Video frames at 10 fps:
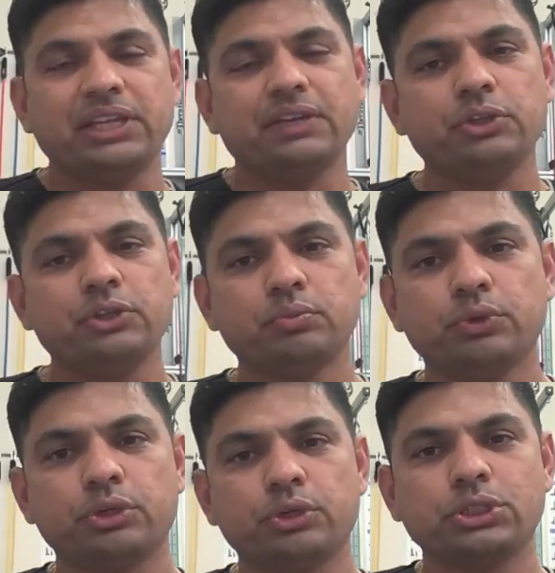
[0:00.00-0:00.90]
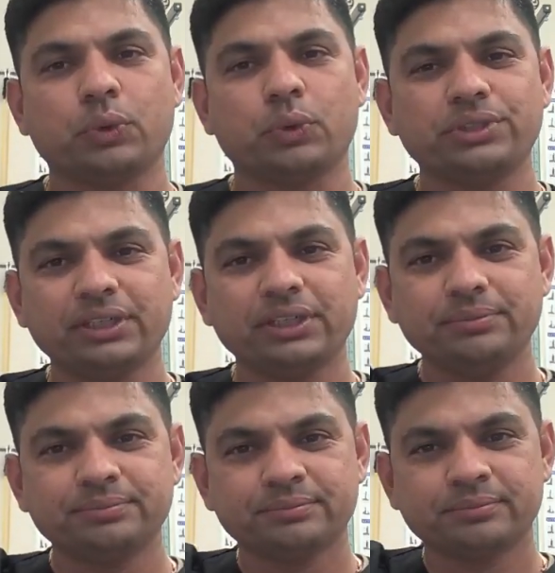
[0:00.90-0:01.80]
you move your shoulder,
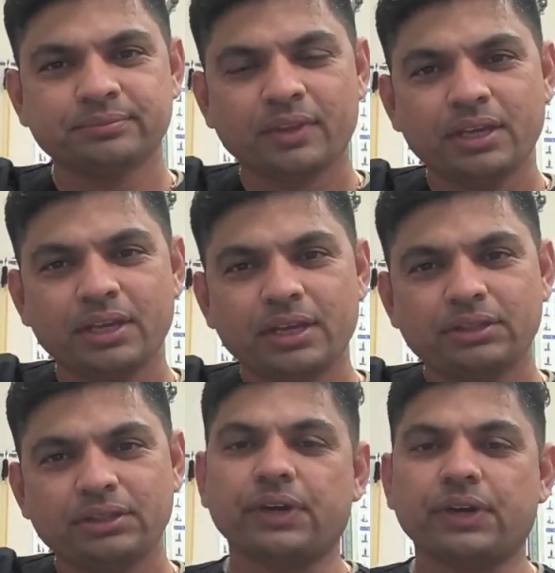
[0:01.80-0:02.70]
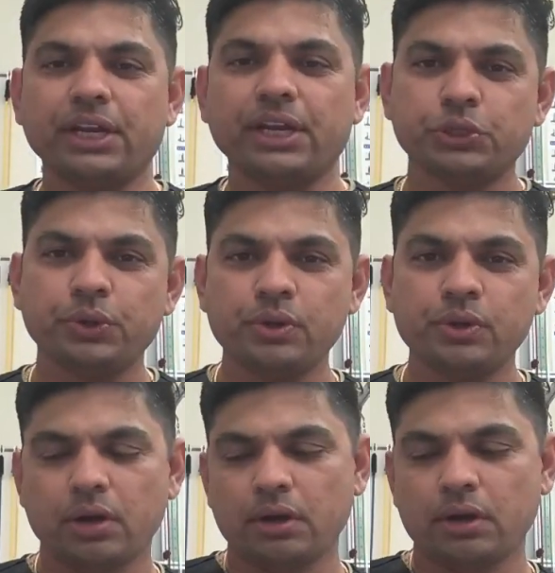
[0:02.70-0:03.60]
the ratio
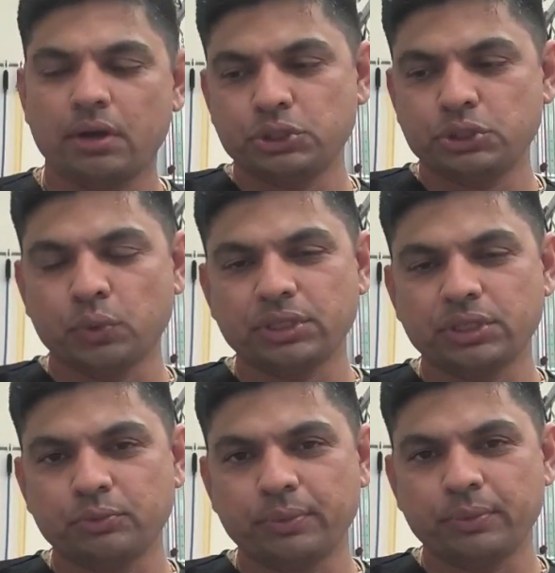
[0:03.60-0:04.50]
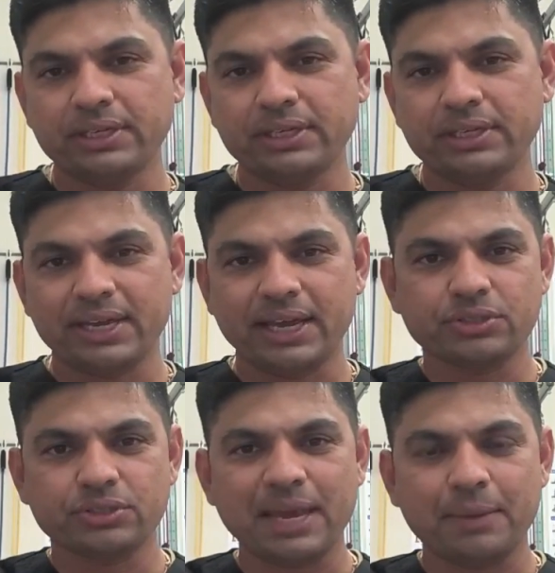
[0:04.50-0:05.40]
of the shoulder movement and your
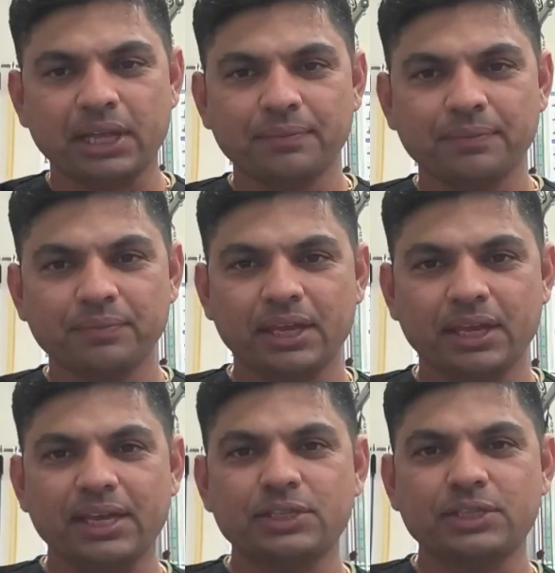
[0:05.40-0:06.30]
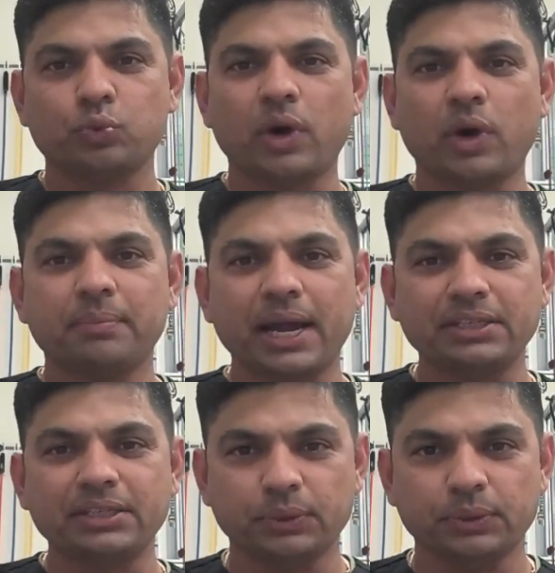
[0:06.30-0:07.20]
scapula is
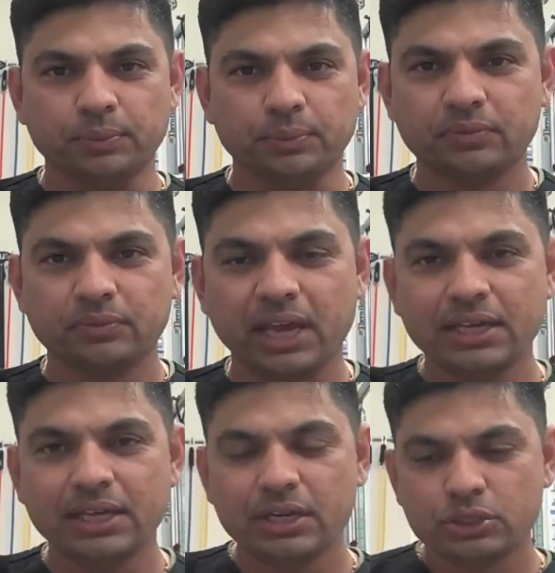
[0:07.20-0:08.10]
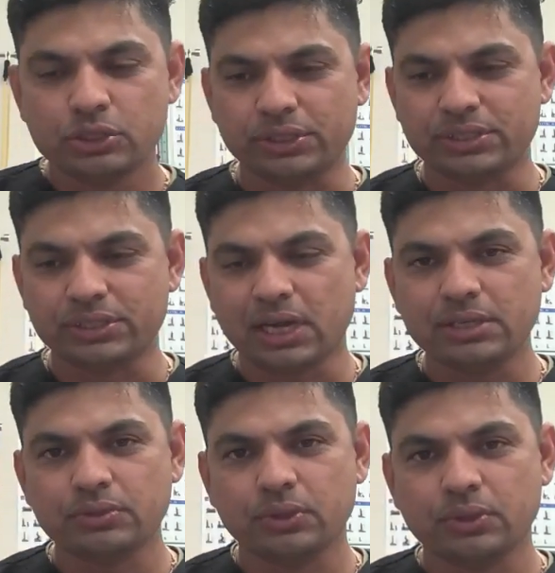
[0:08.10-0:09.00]
1/2. Okay, so it starts
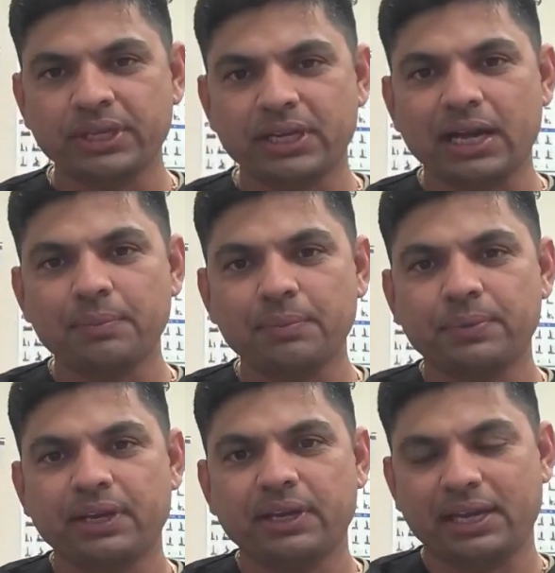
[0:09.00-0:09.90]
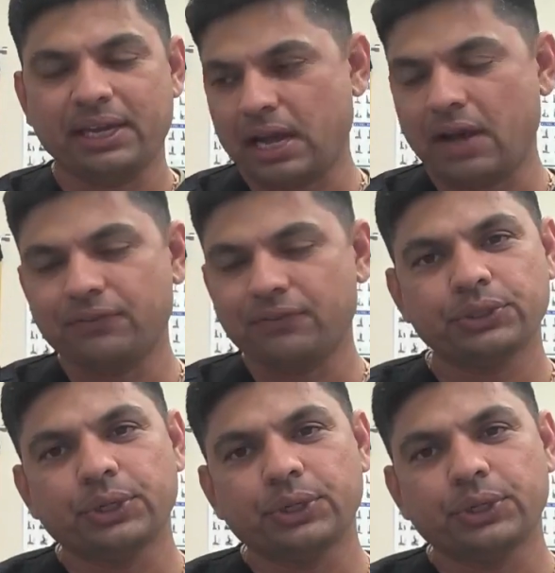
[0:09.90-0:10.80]
going up, and after
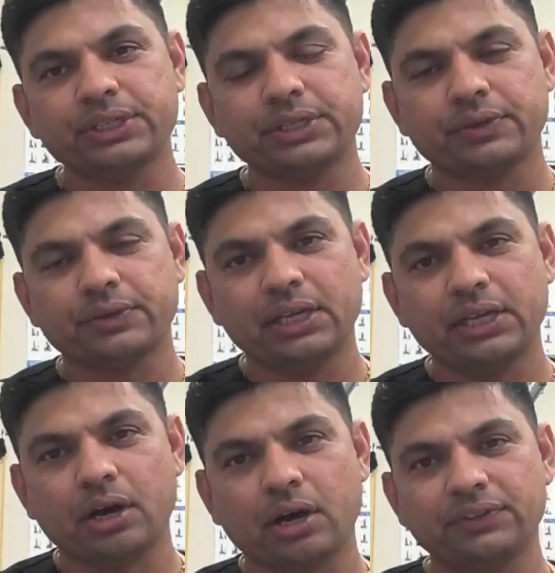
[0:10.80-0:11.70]
30 degrees of